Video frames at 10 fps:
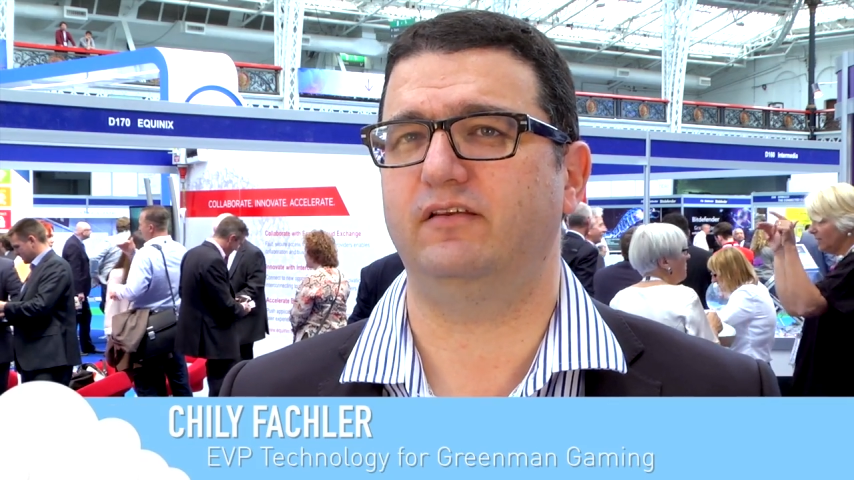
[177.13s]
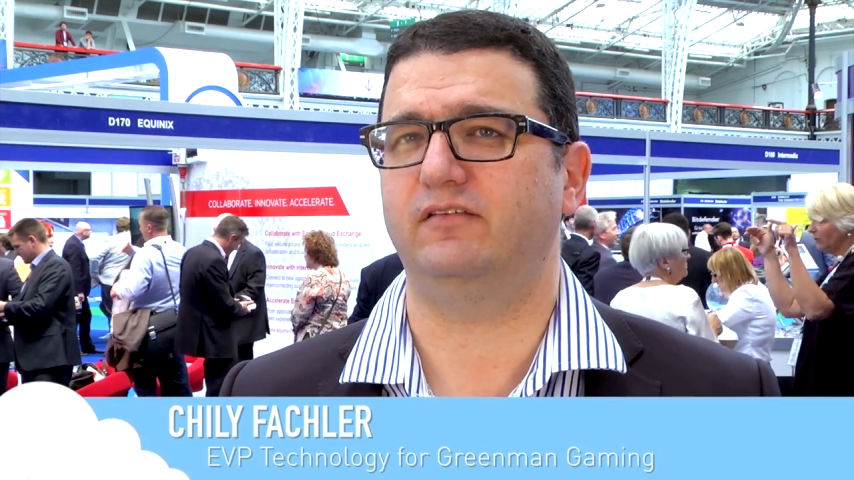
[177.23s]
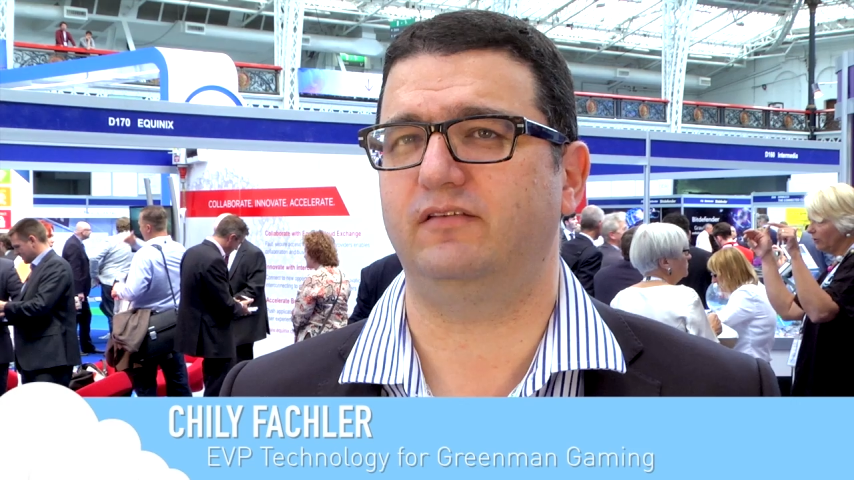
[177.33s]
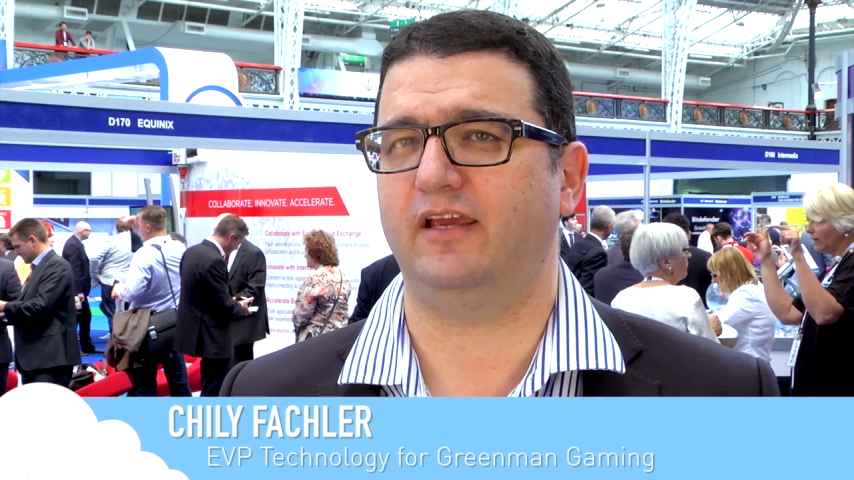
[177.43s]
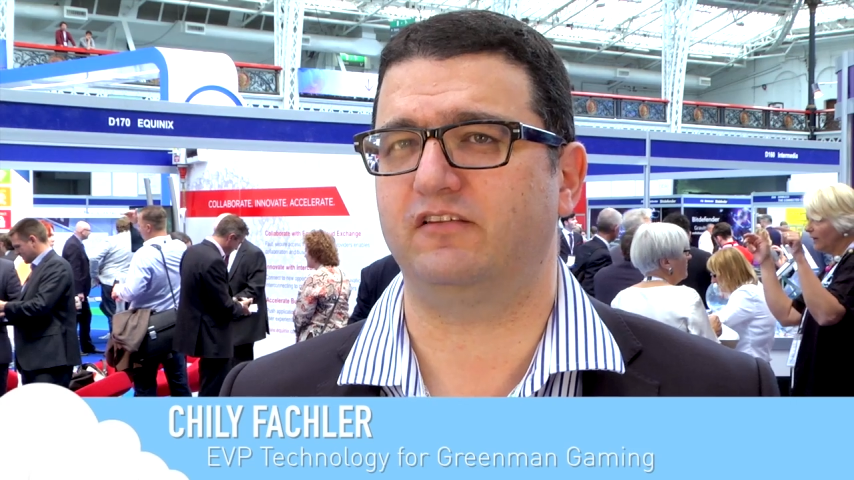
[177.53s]

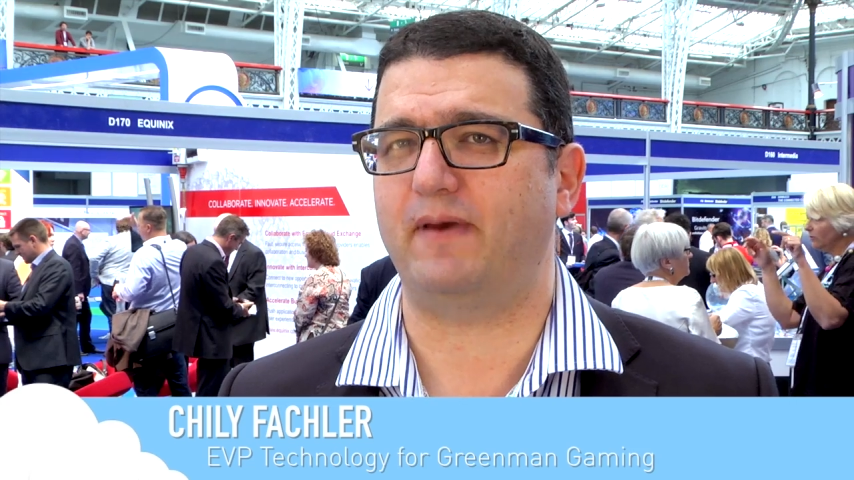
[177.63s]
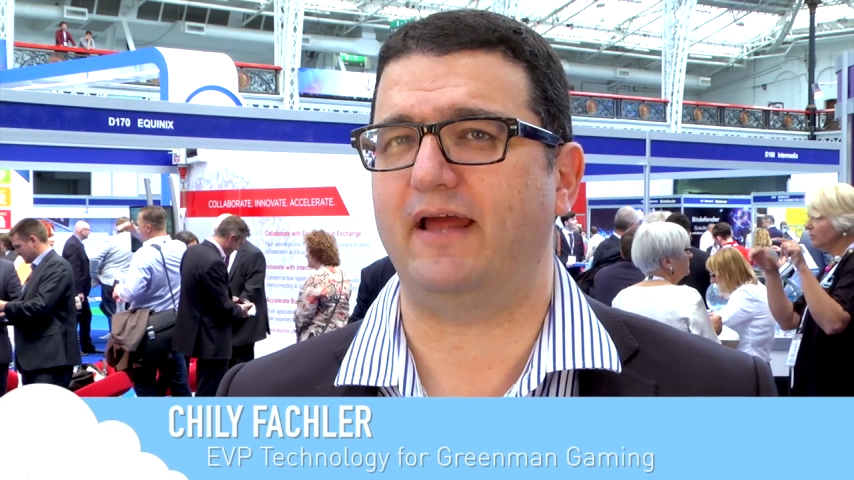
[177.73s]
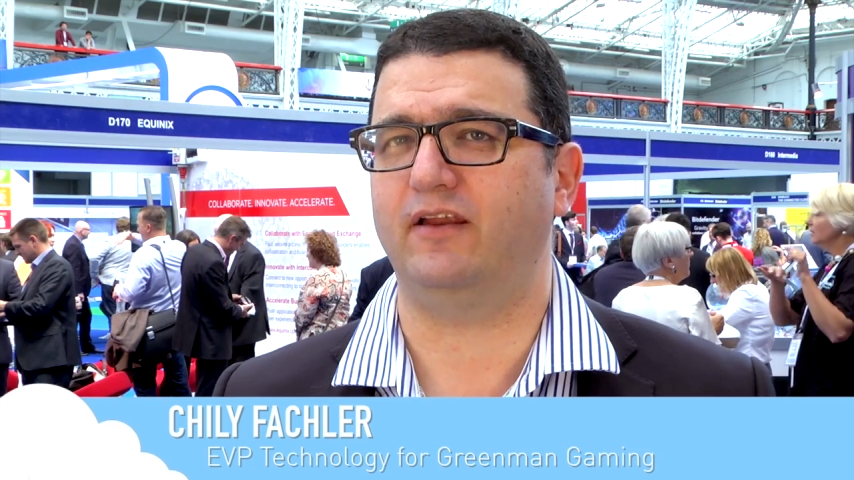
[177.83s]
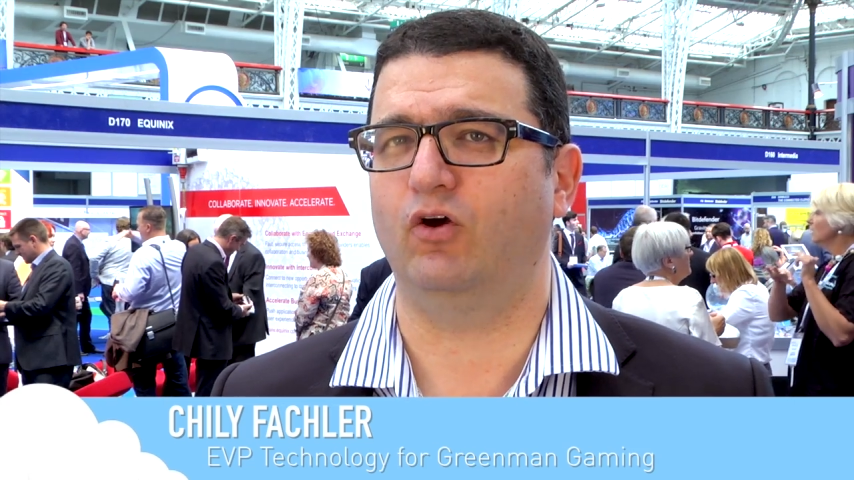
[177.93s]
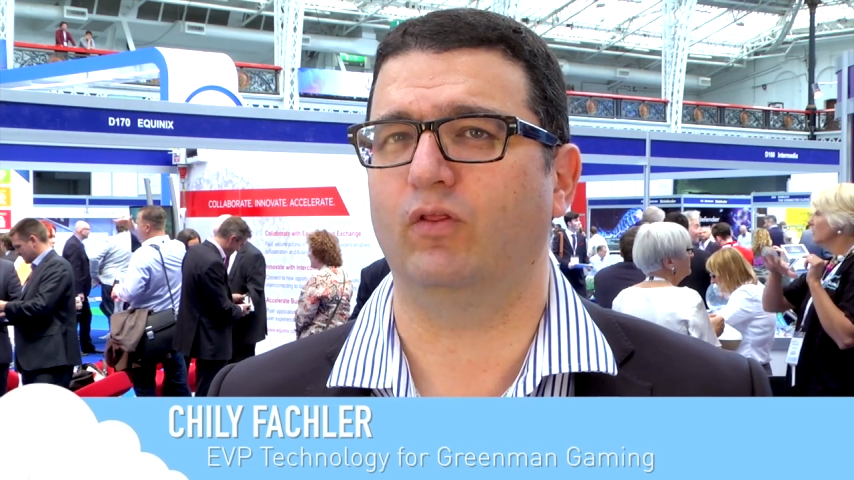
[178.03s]
is
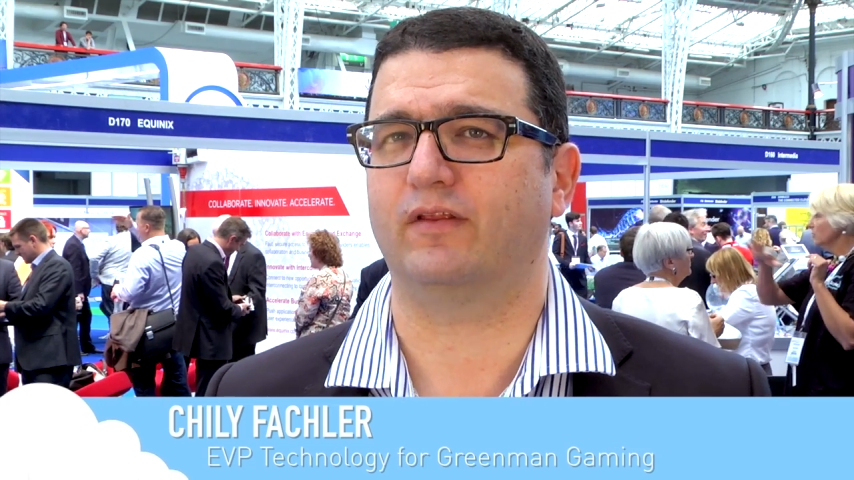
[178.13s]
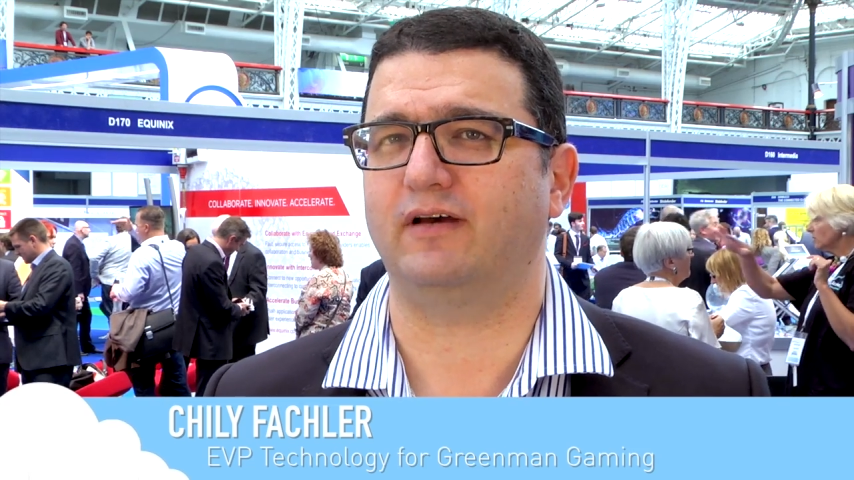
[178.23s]
expanding all the